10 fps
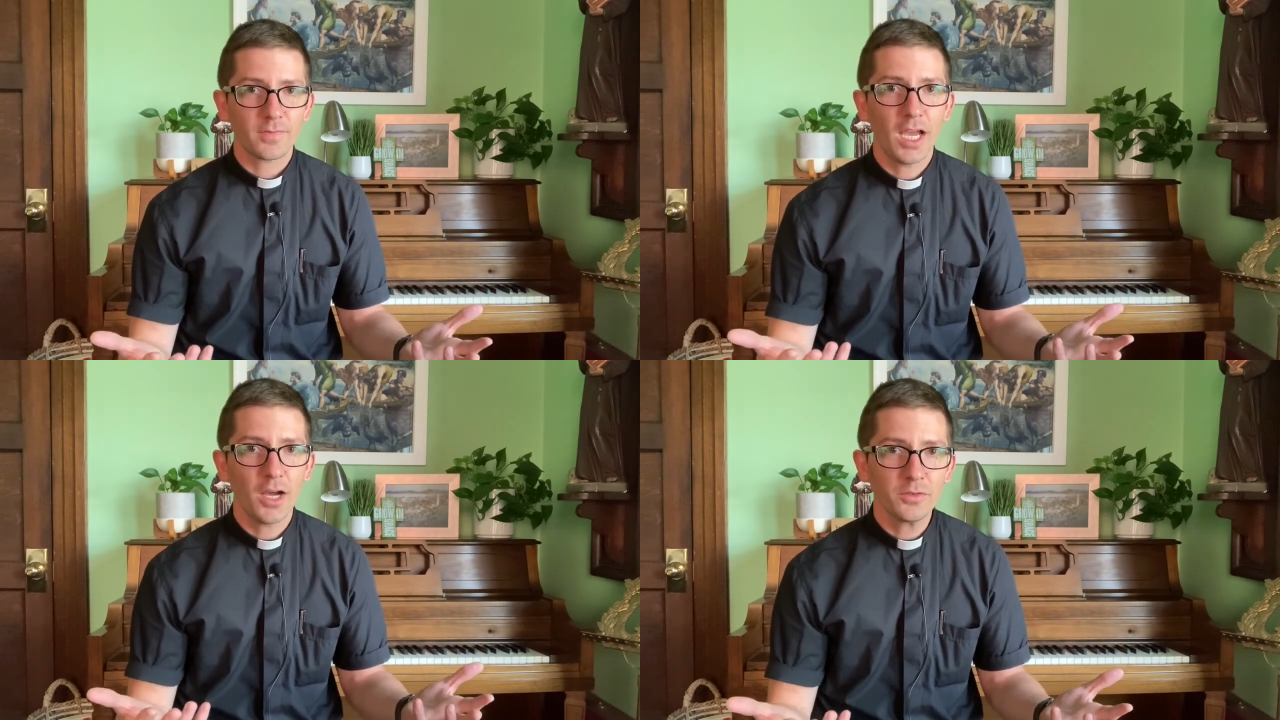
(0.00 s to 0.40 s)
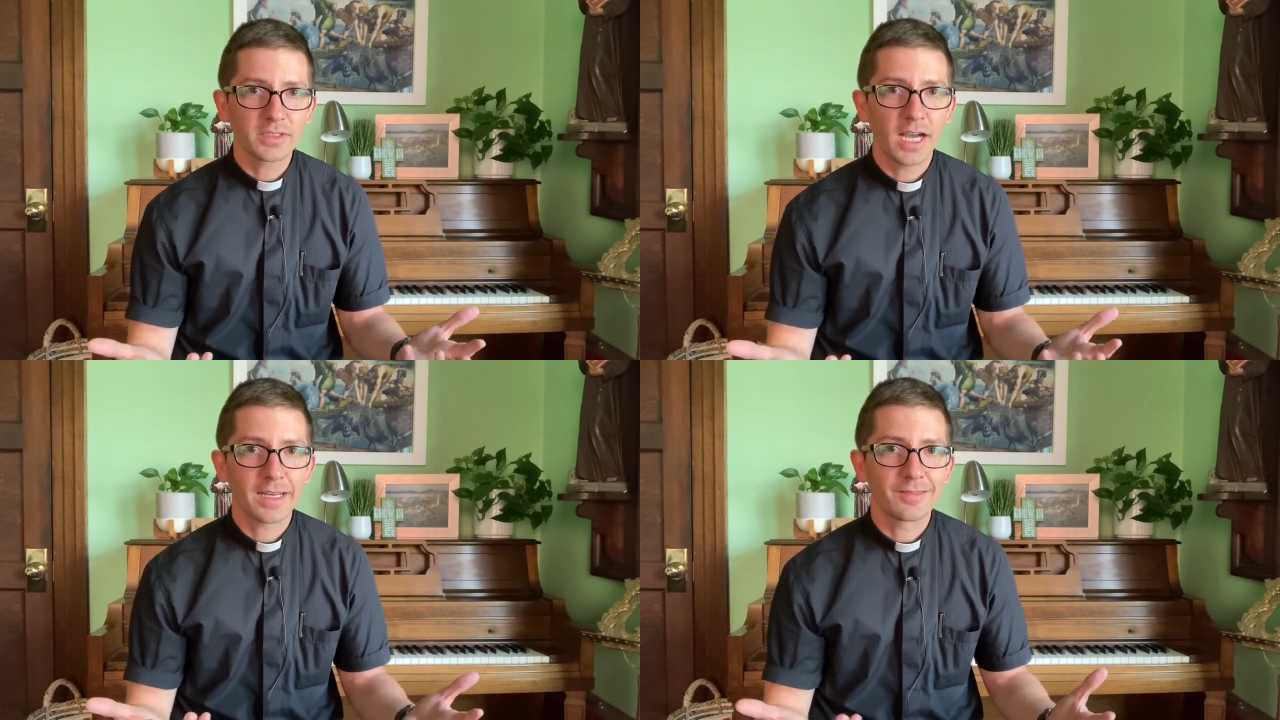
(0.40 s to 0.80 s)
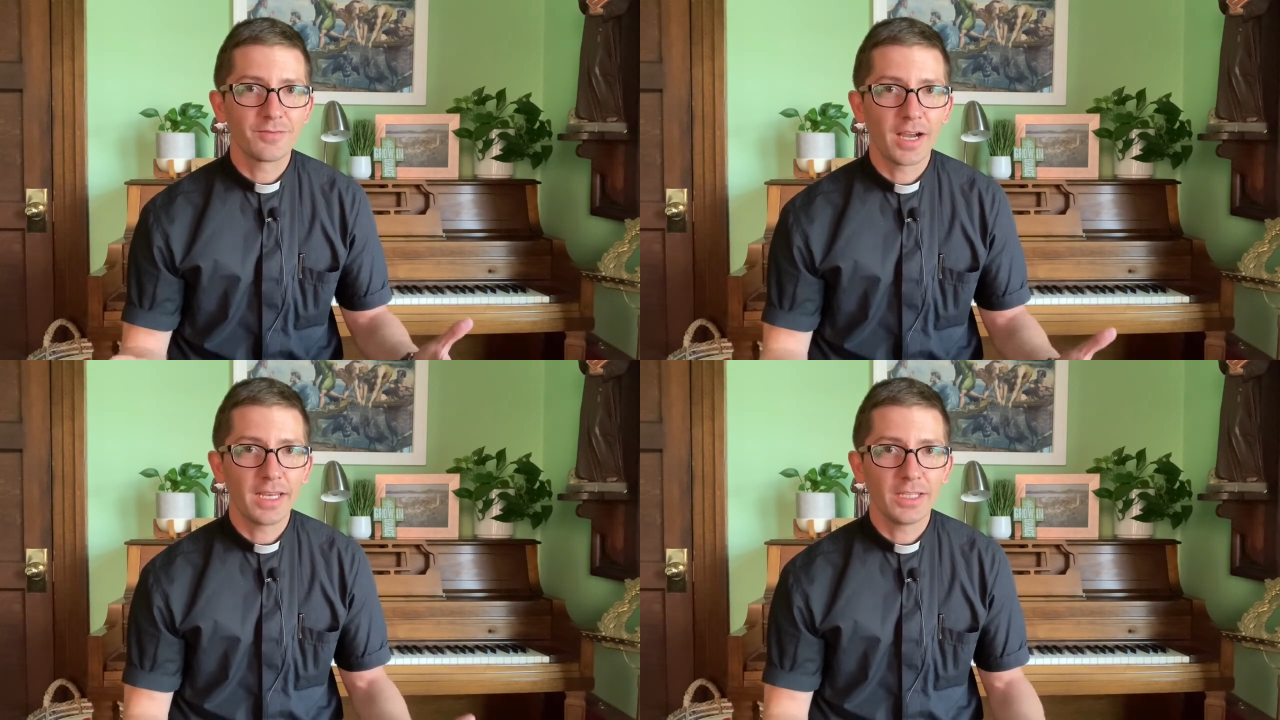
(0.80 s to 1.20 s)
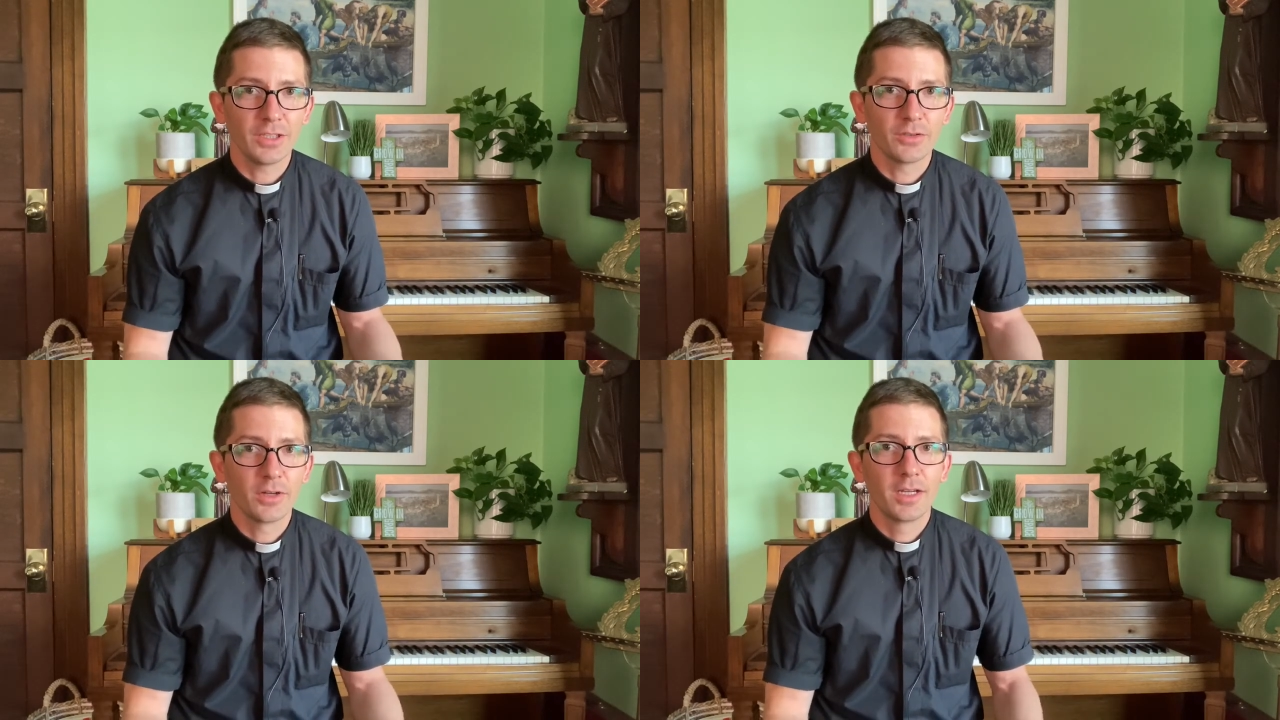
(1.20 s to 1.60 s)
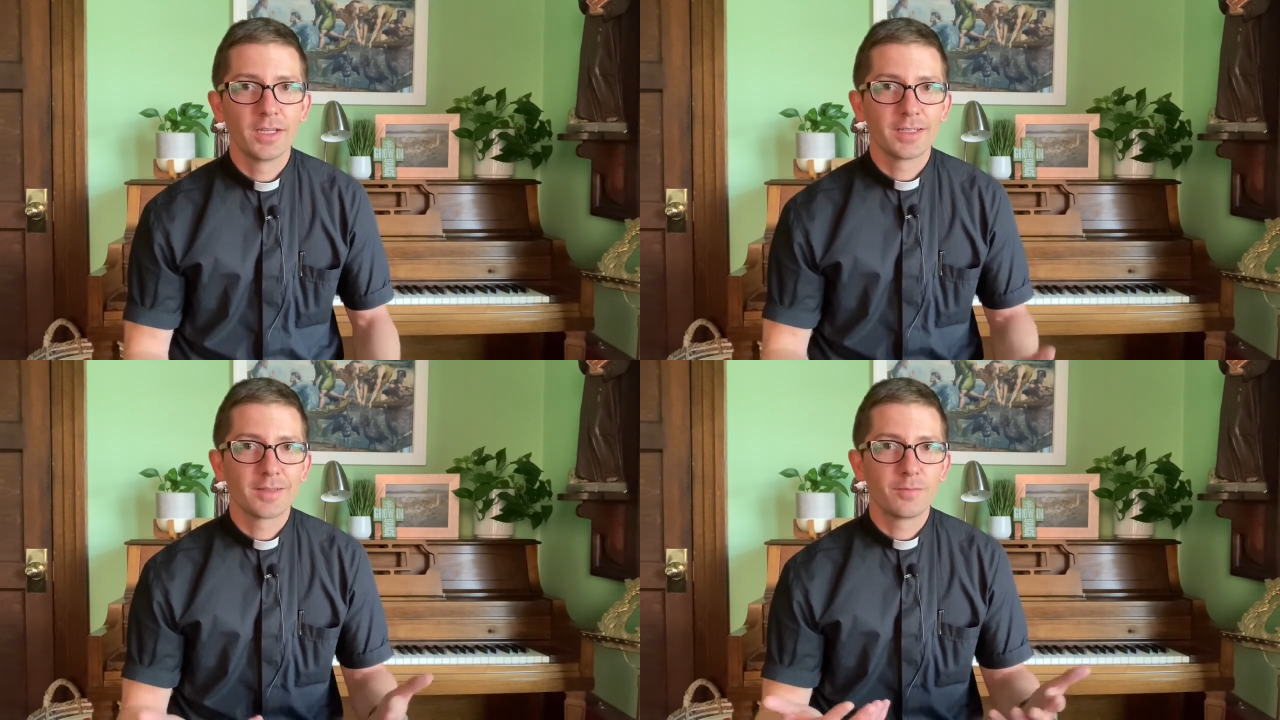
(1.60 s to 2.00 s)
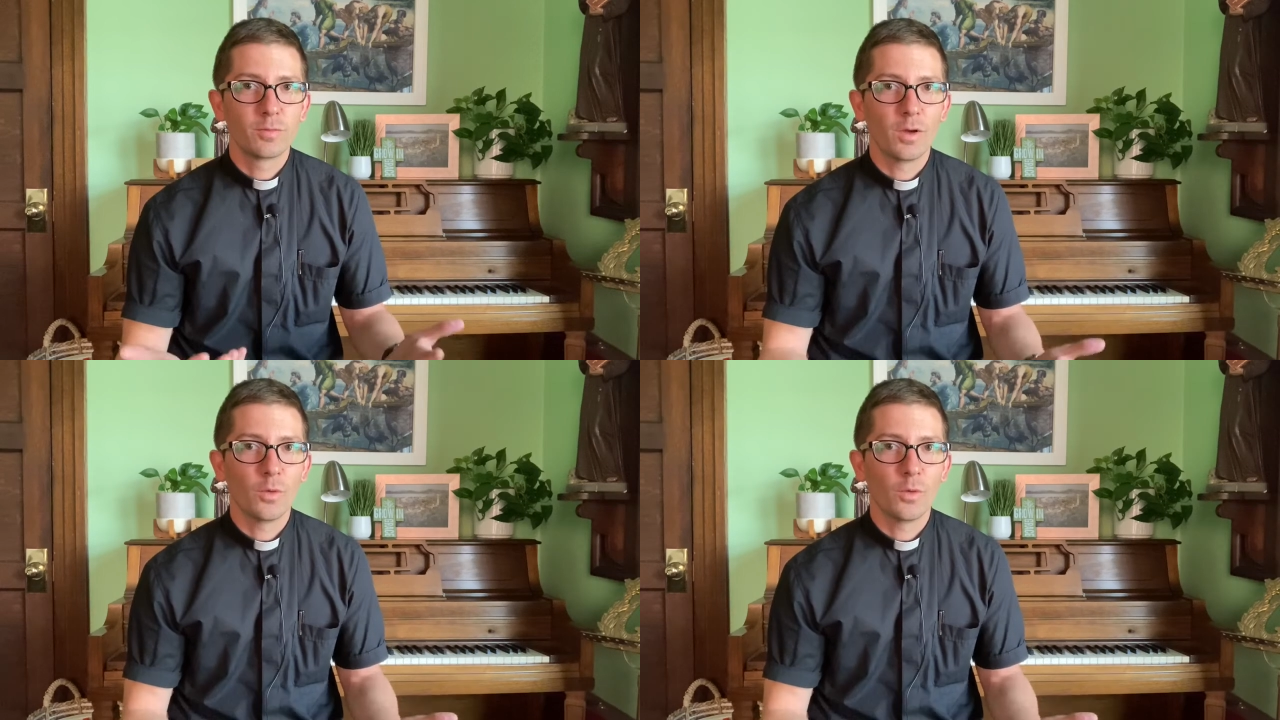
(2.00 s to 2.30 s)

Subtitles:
how is God inviting you to